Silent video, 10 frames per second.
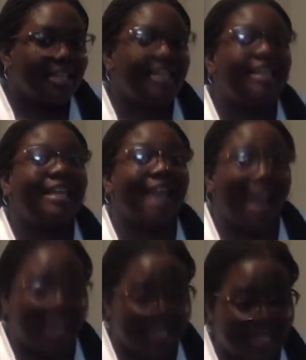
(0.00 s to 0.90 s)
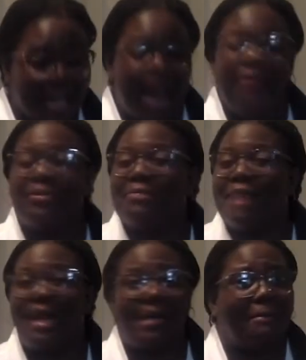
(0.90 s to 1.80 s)
Yes, I would
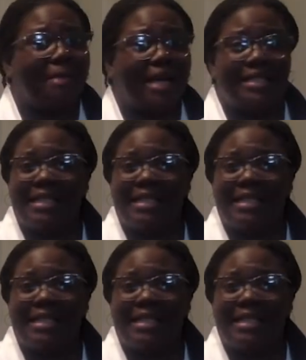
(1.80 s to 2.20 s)
make a mess